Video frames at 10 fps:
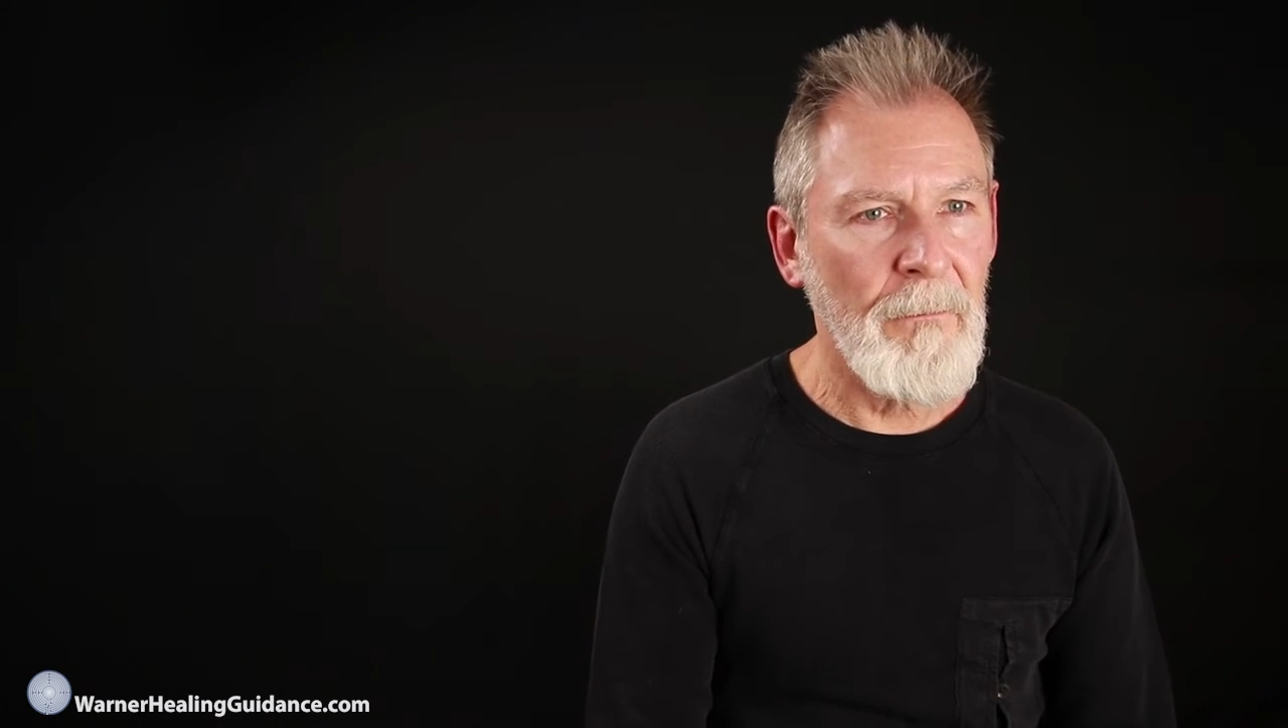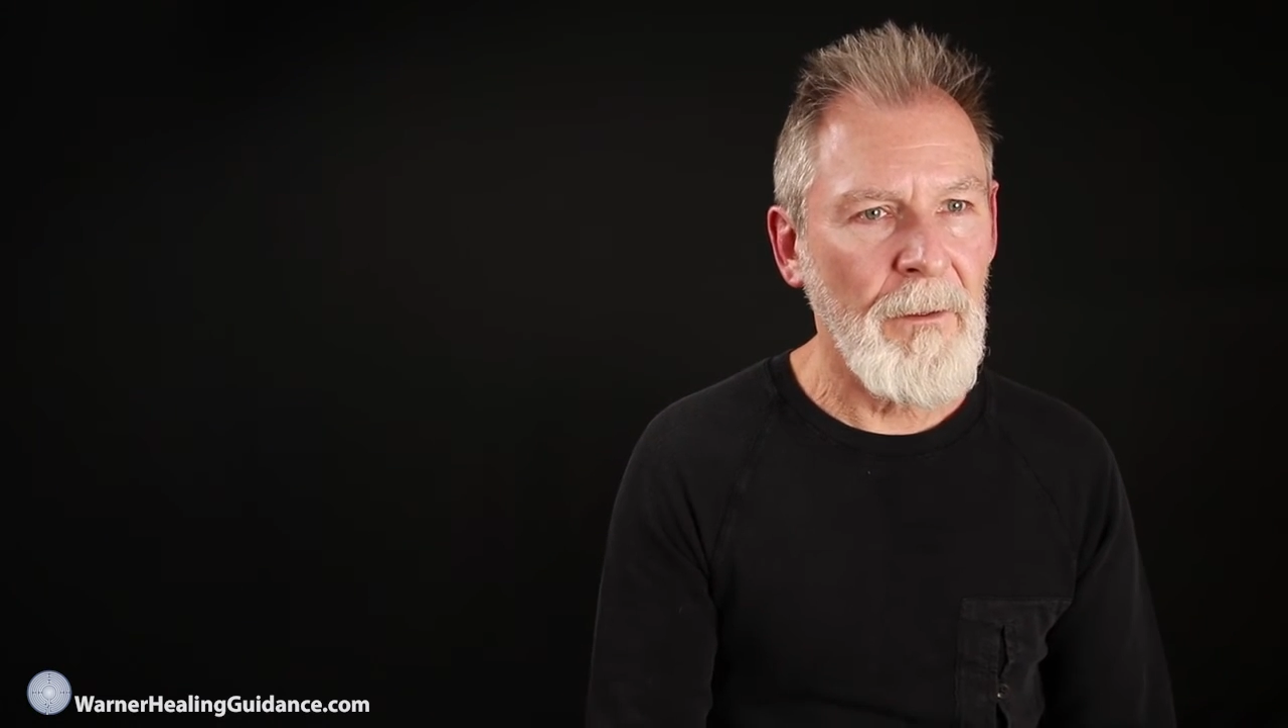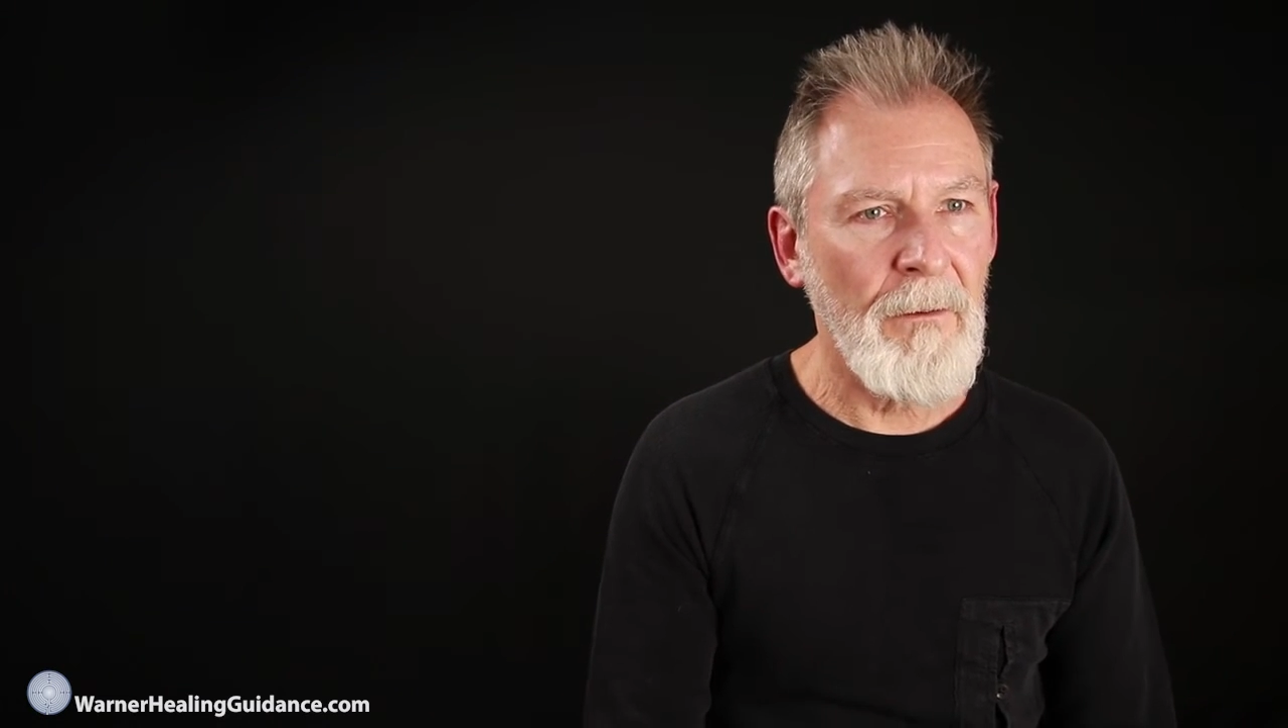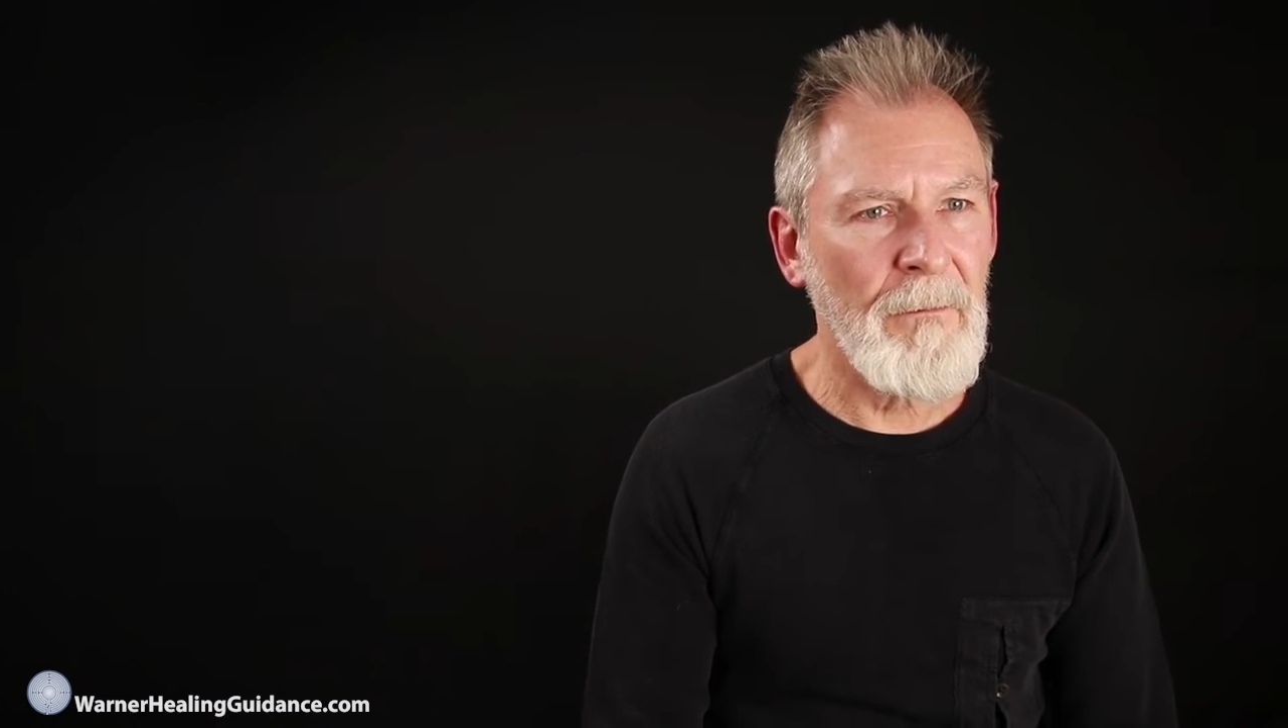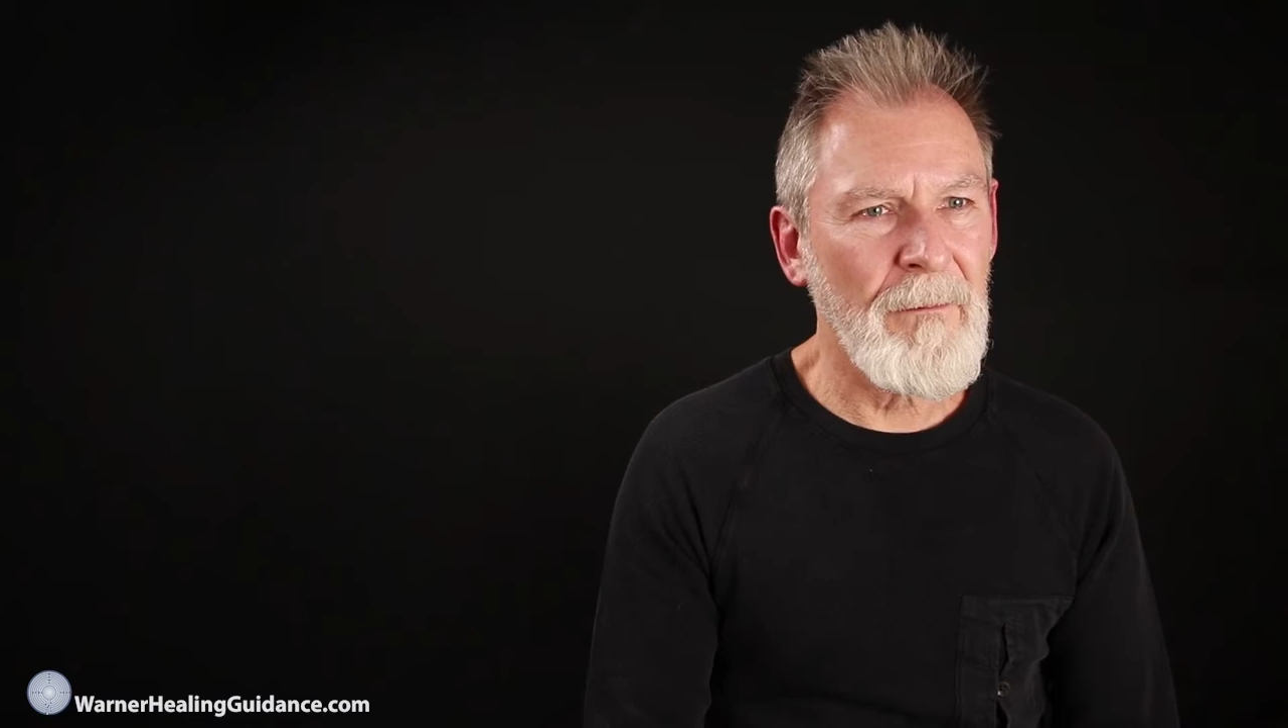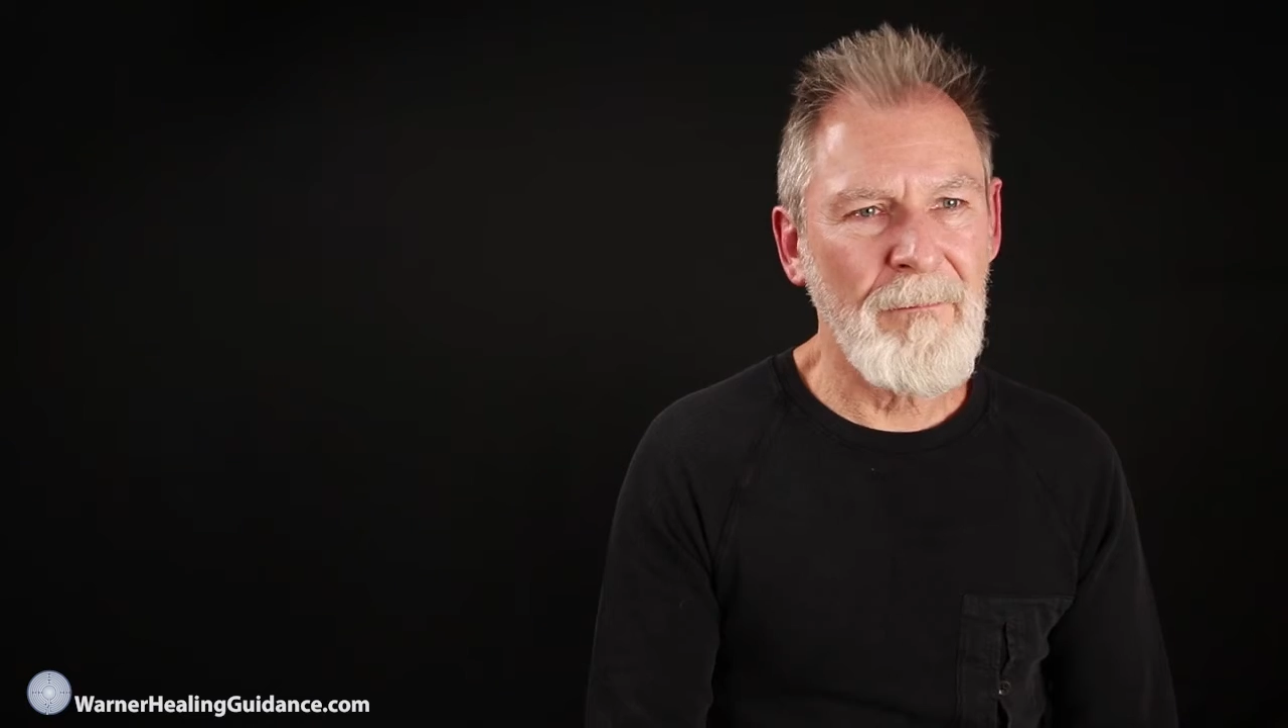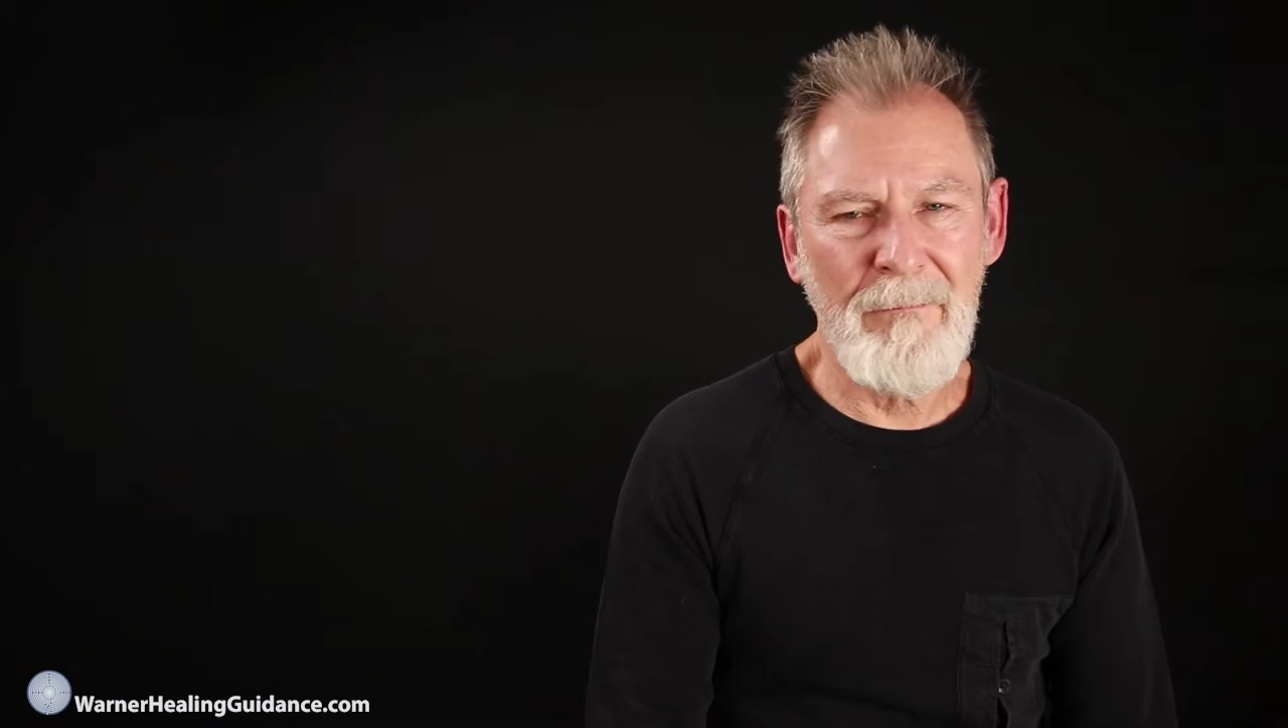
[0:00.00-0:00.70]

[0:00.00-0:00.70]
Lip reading: We don't